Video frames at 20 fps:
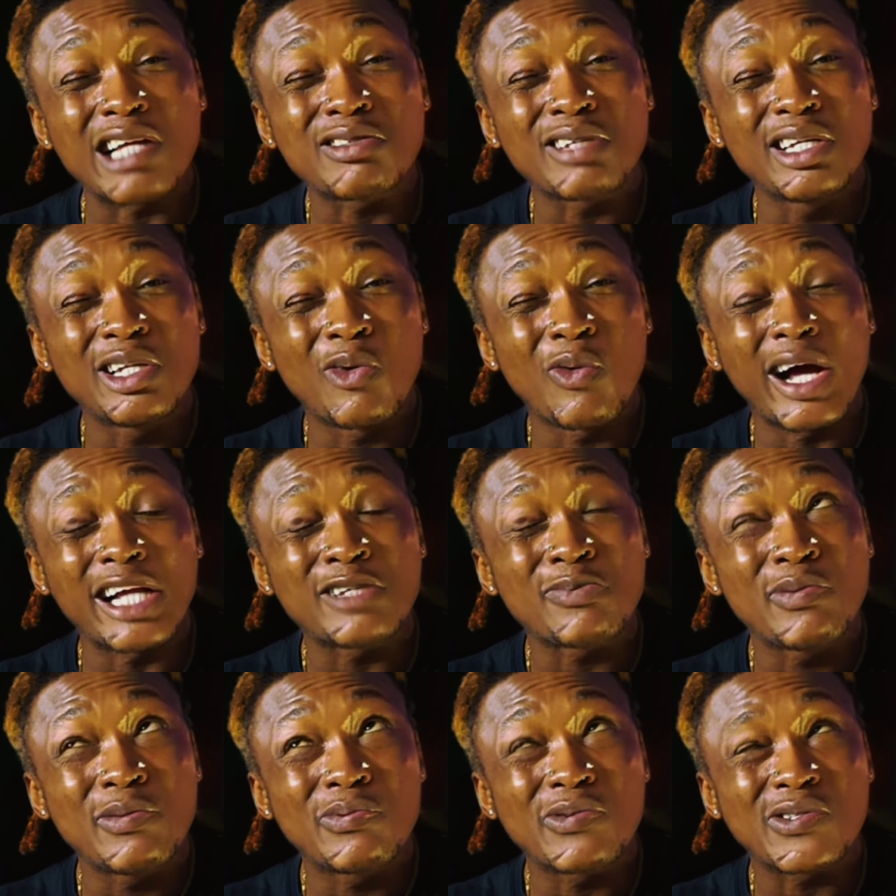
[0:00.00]
I say they
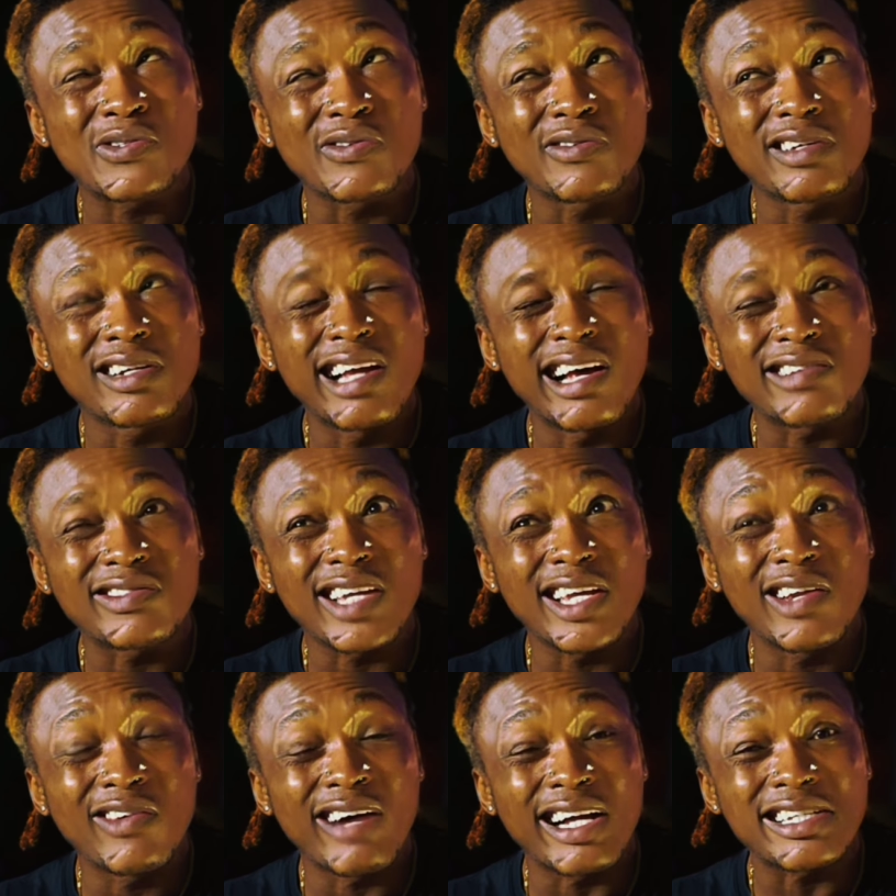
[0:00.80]
watch people so. I
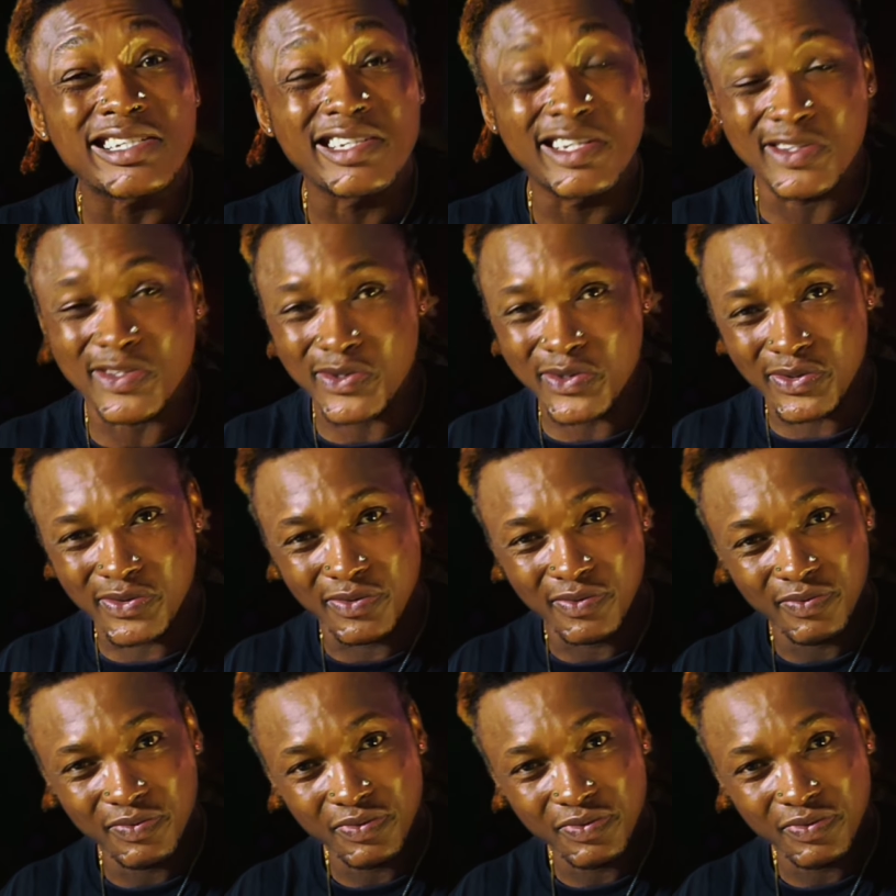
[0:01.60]
say they watch the so.